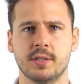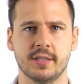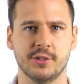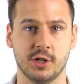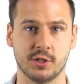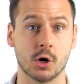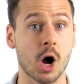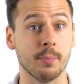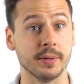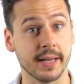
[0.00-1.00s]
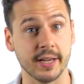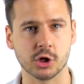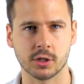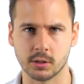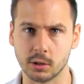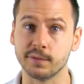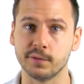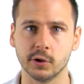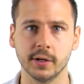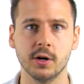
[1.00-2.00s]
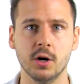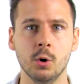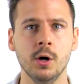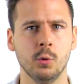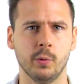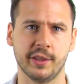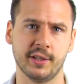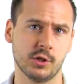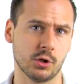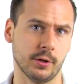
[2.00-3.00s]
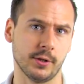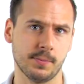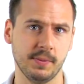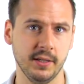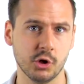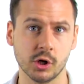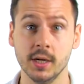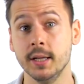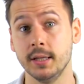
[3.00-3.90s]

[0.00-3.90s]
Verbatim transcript: such as a combination of vertigo with slurred speech,